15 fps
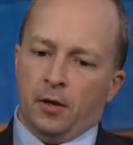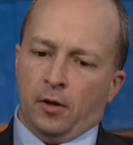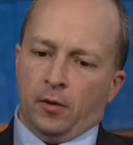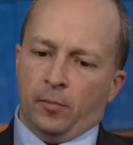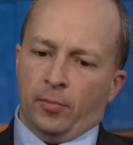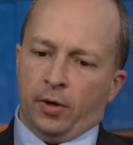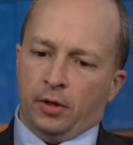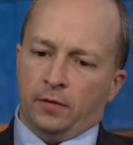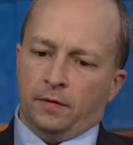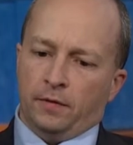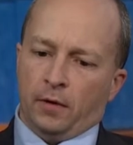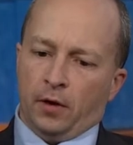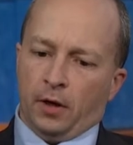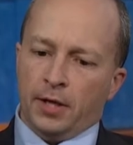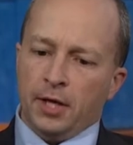but
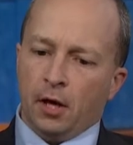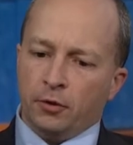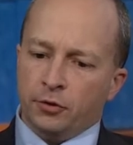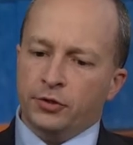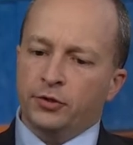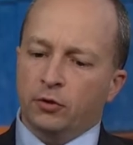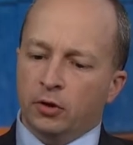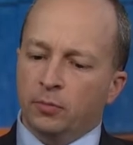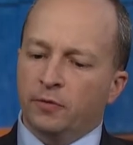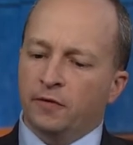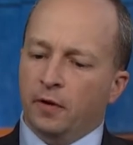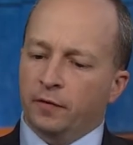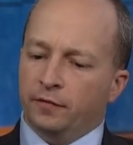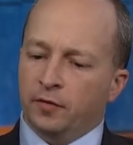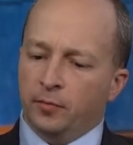uh, he understood
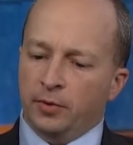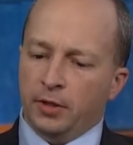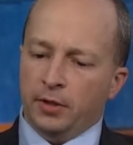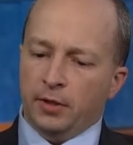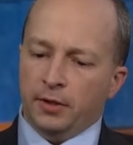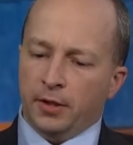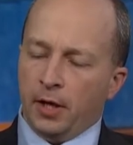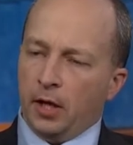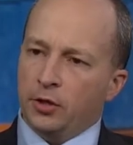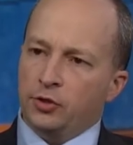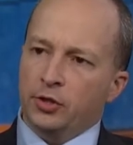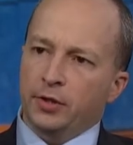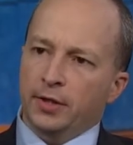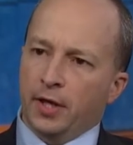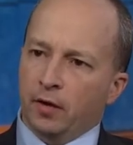himself to be
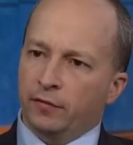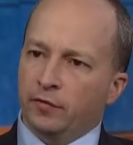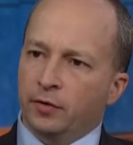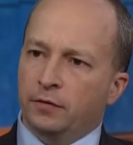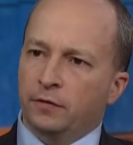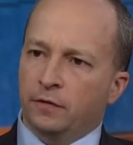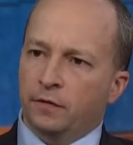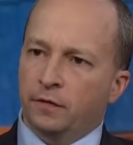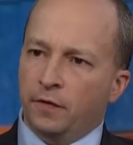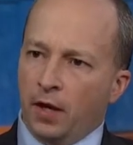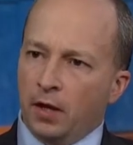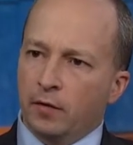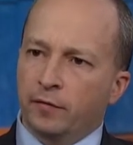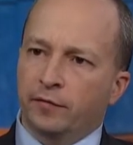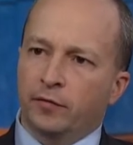engaged in the effort to
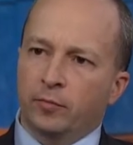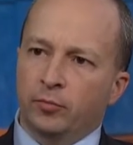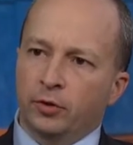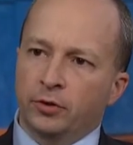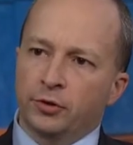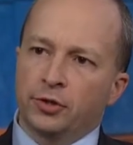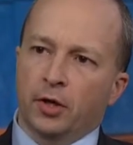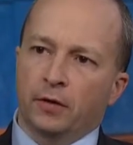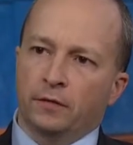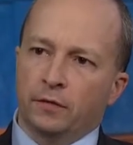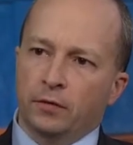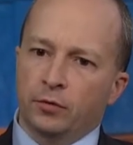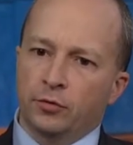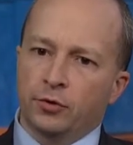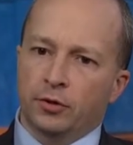save the British
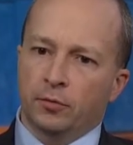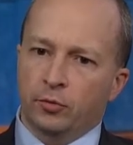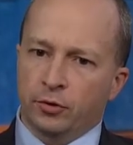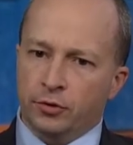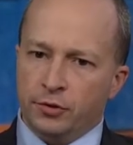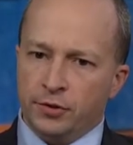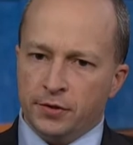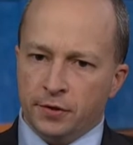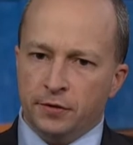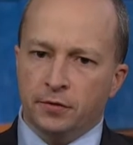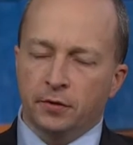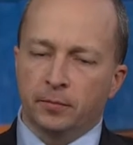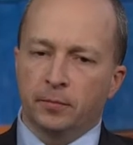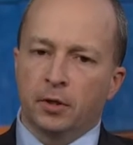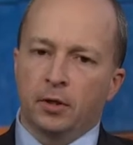Constitution, the British
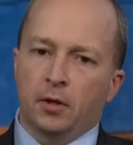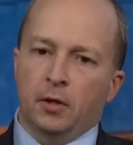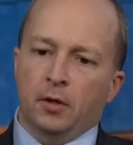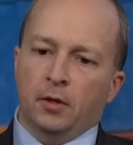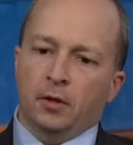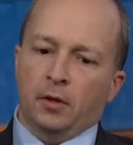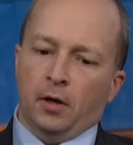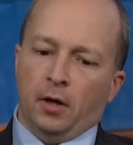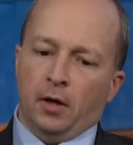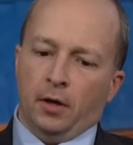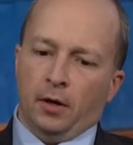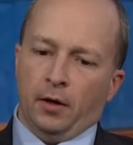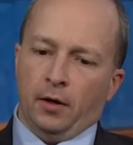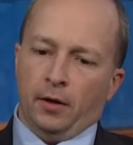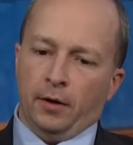system,
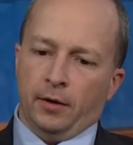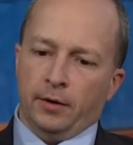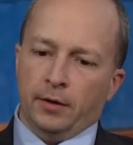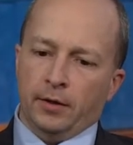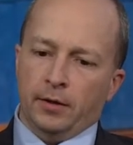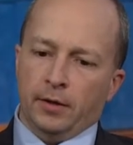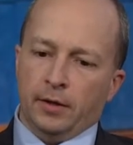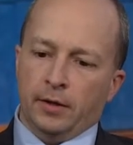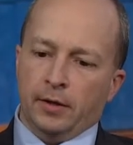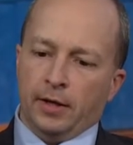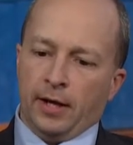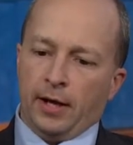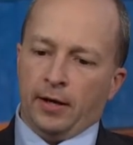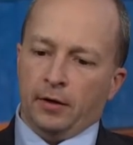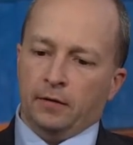uh,
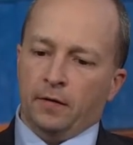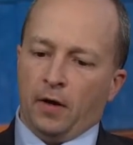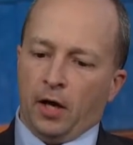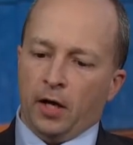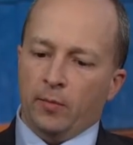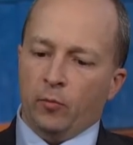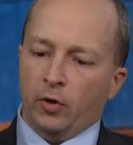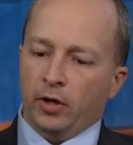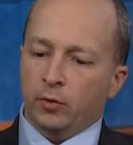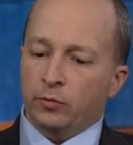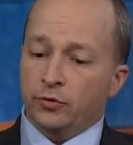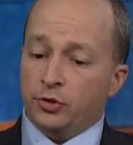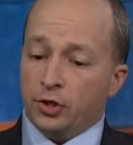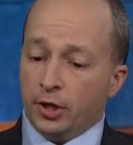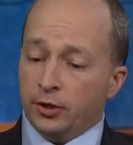at a time when it
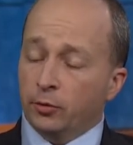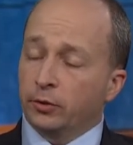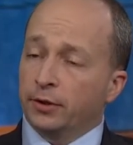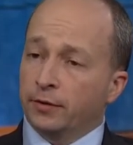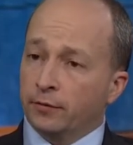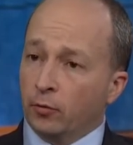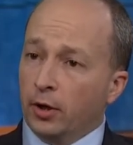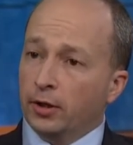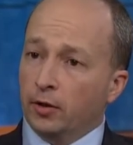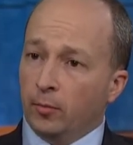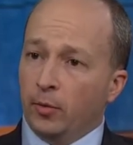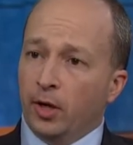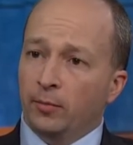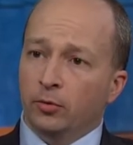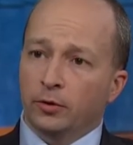was genuinely threatened
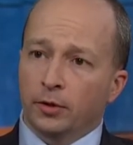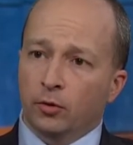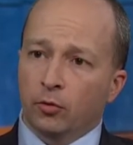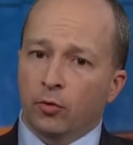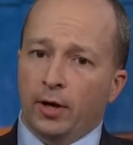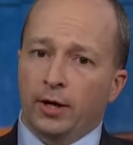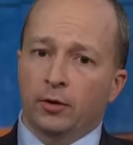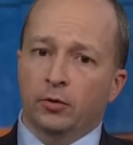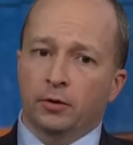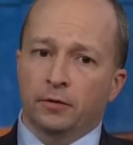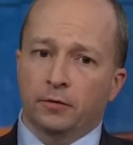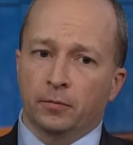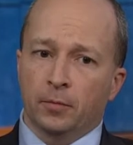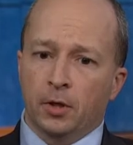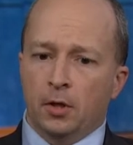by political
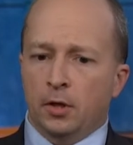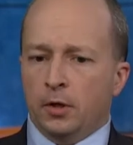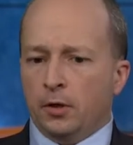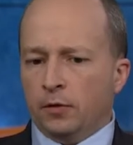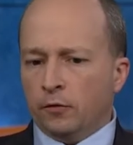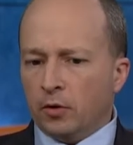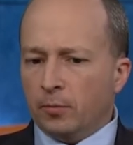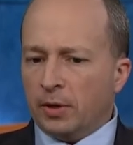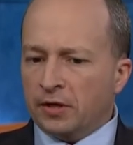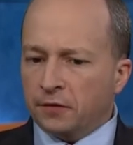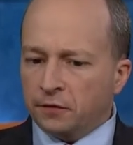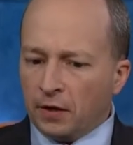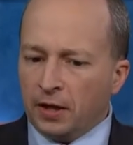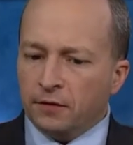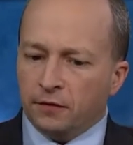radicalism. So it makes
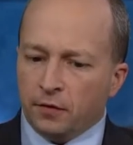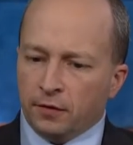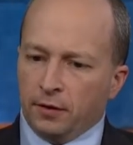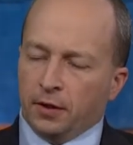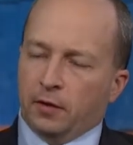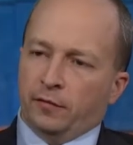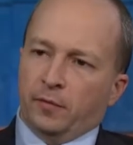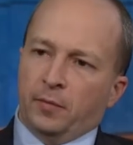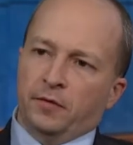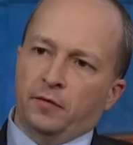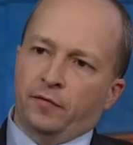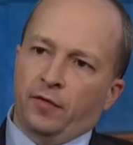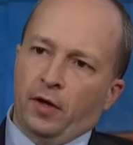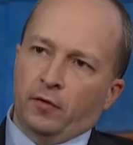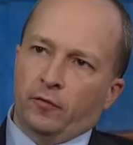sense to think of him as a
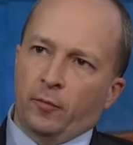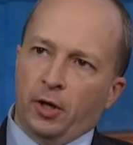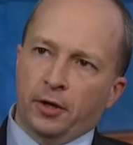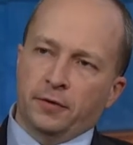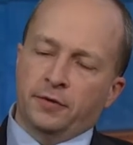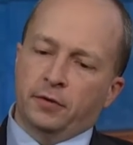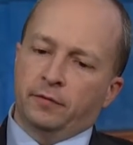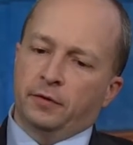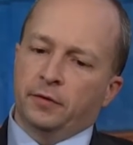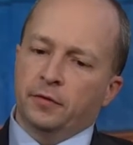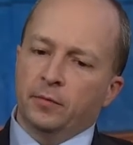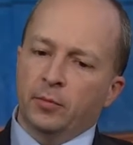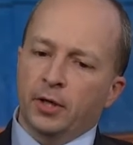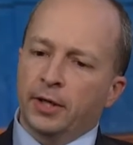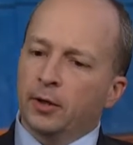father of modern
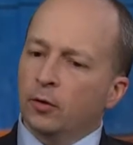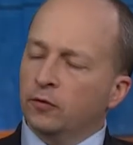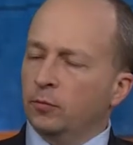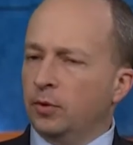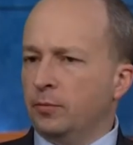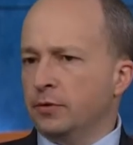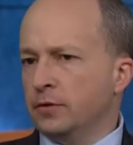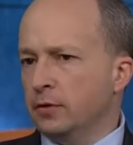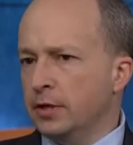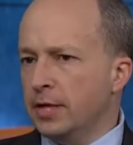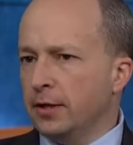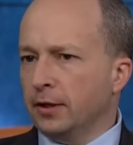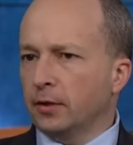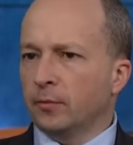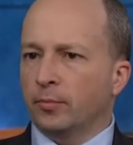conservatism, but it can also be
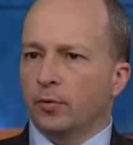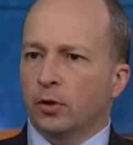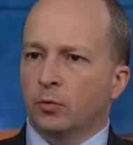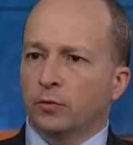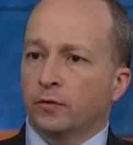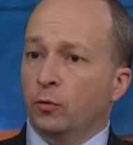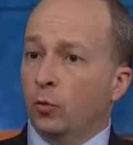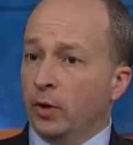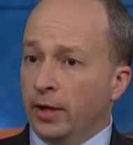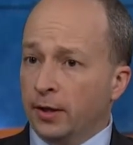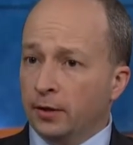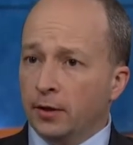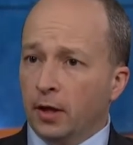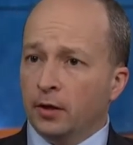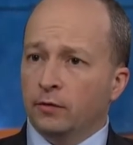misleading. Burke was a
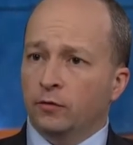Whig, not a